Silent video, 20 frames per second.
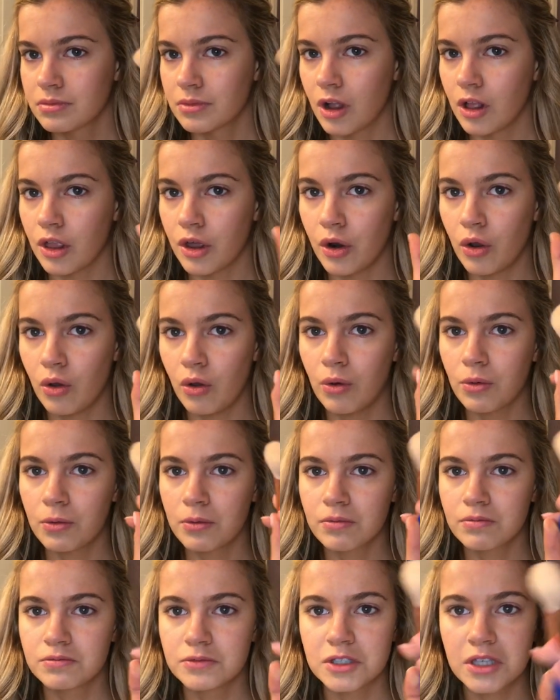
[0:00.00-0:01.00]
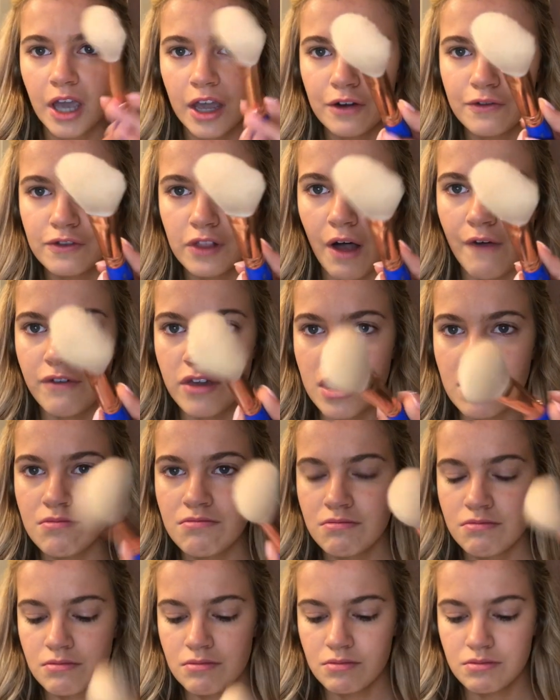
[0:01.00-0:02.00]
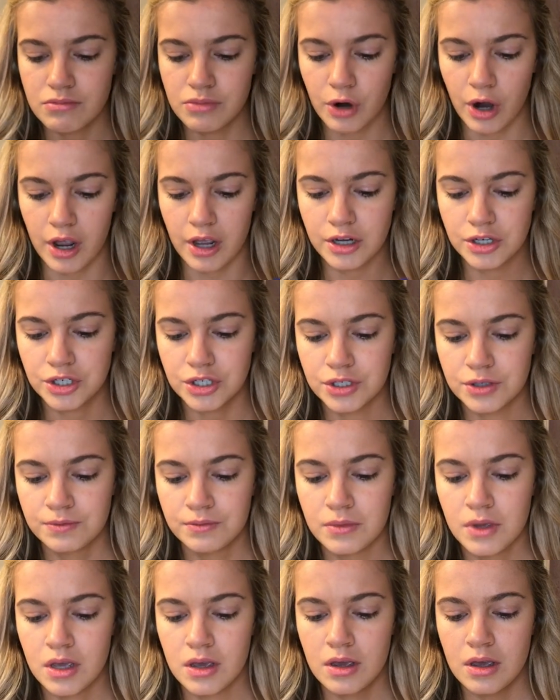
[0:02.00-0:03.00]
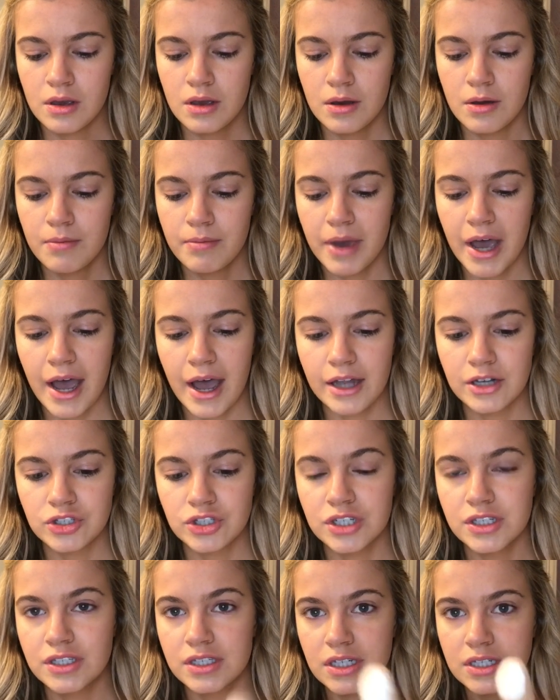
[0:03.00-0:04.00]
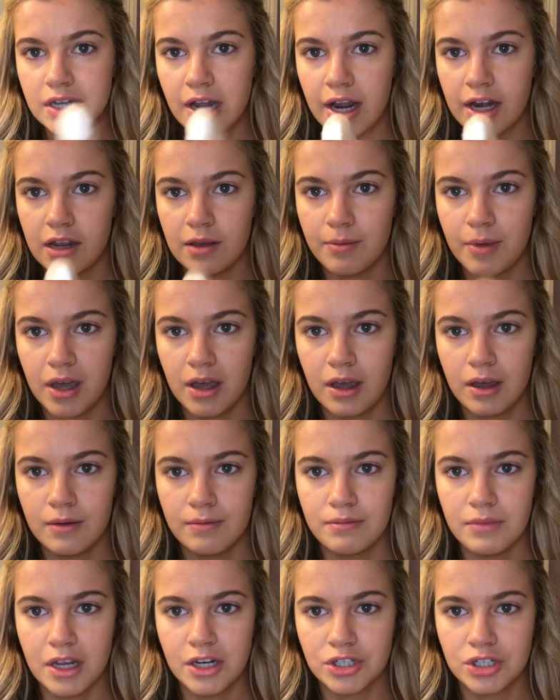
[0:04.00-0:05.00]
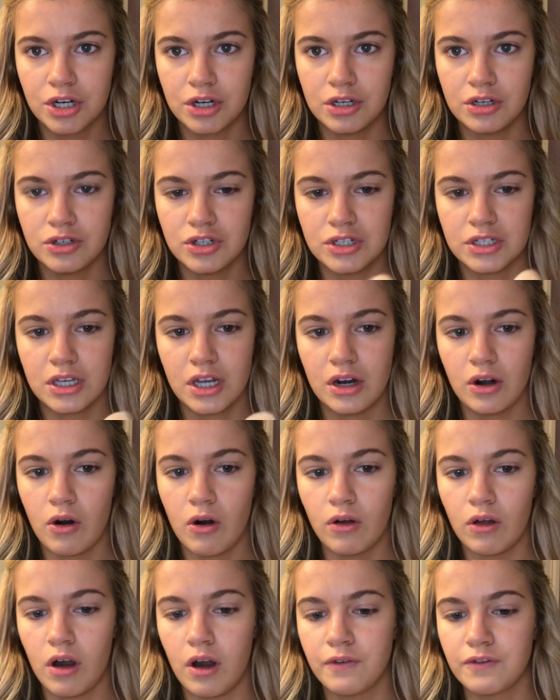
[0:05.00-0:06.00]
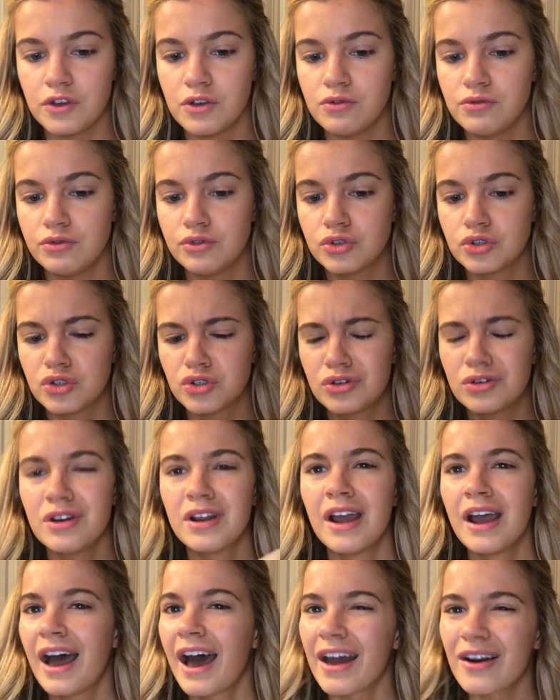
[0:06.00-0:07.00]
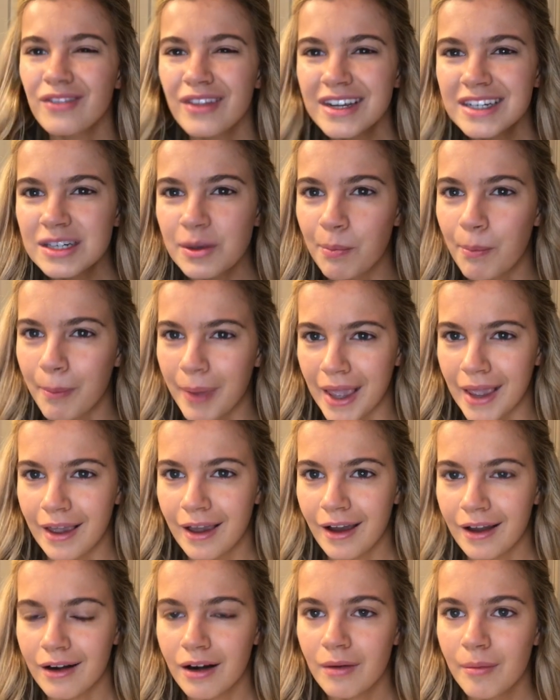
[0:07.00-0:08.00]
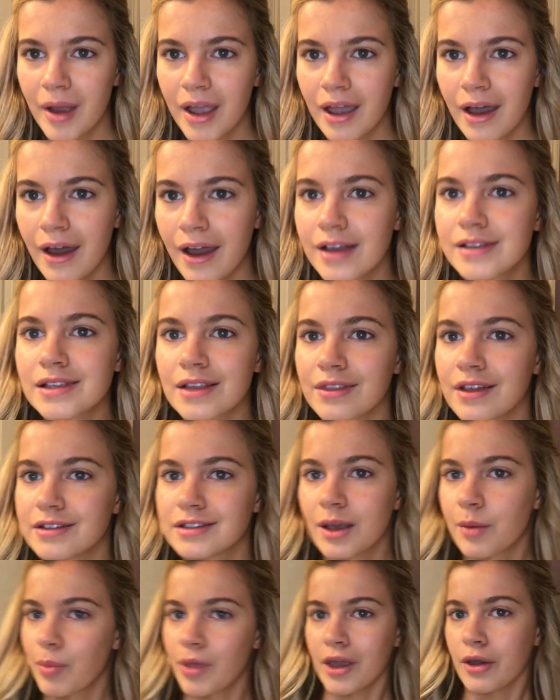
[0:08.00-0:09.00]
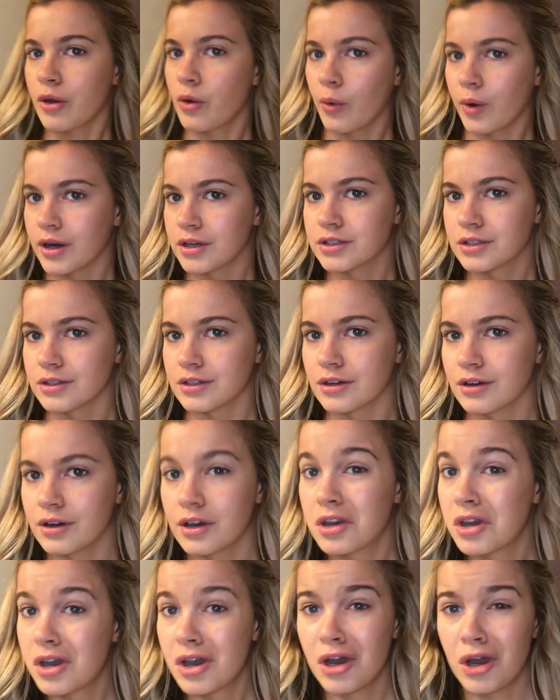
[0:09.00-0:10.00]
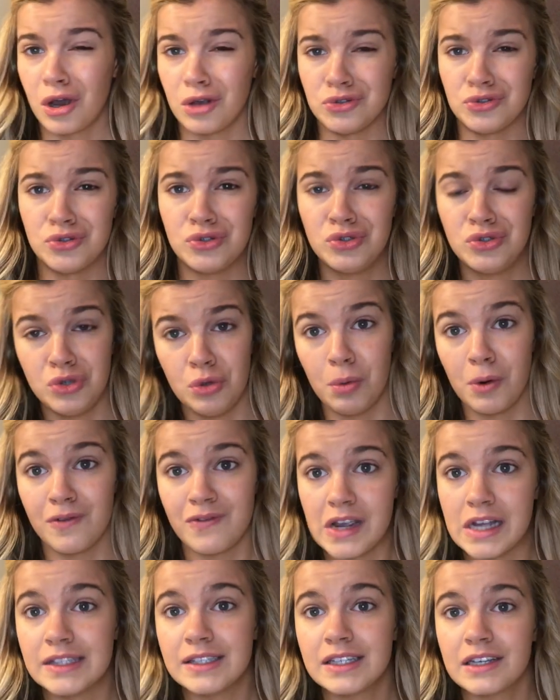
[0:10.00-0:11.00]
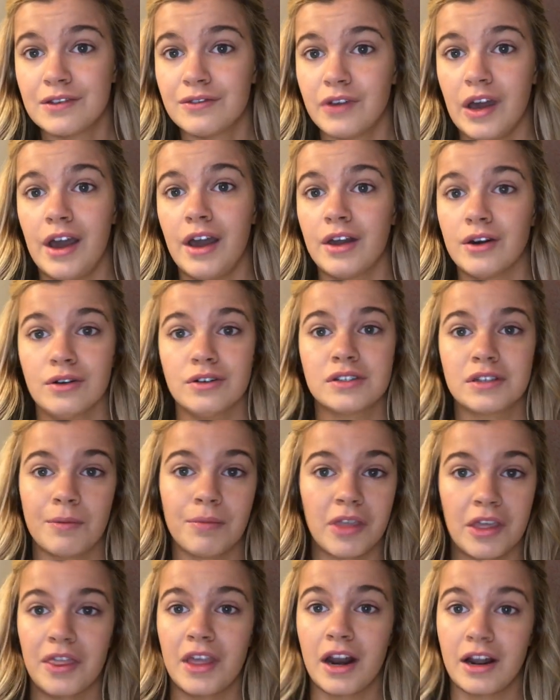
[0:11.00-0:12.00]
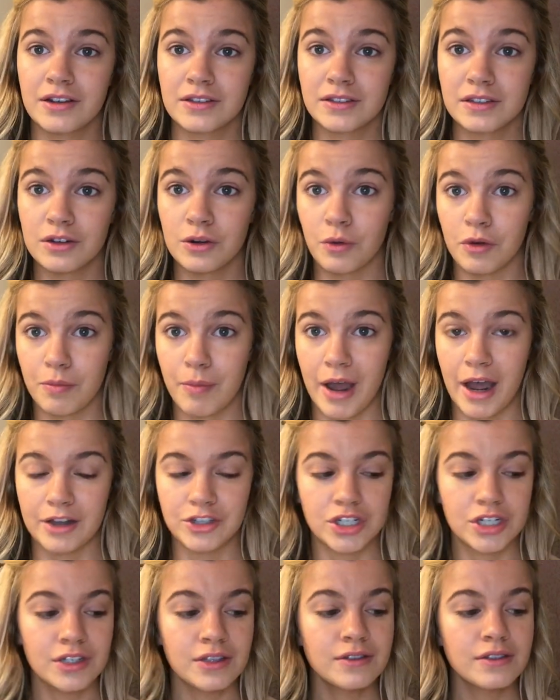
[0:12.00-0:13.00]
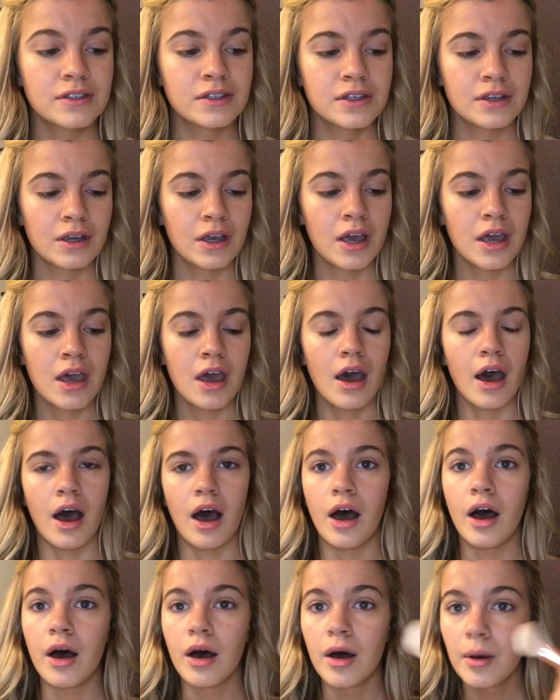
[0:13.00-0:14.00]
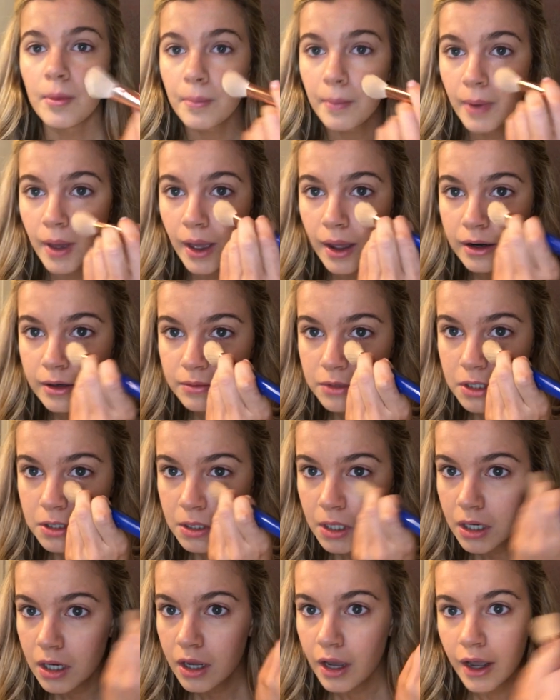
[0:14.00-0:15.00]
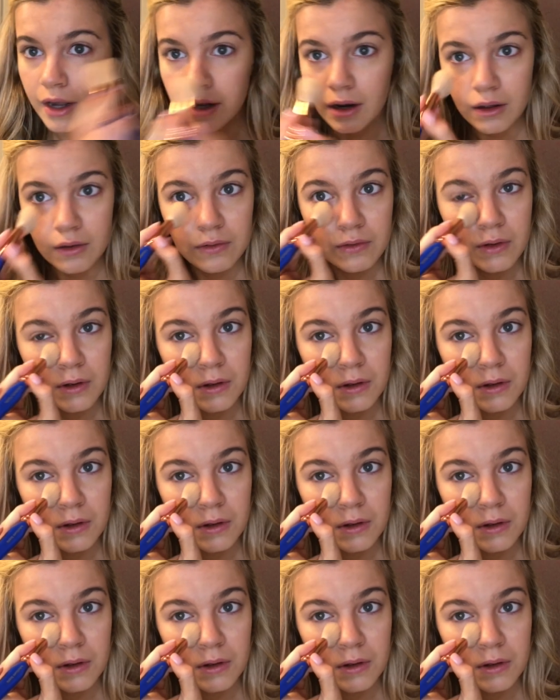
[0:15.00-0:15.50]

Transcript: a little, it's kind of fluffy, brush, pat just a tiny bit, make sure you just get it all off. I don't like to bake under my eyes unless I'm like going to a super fancy event or something that has to do with pageants. And I'm just gonna kind of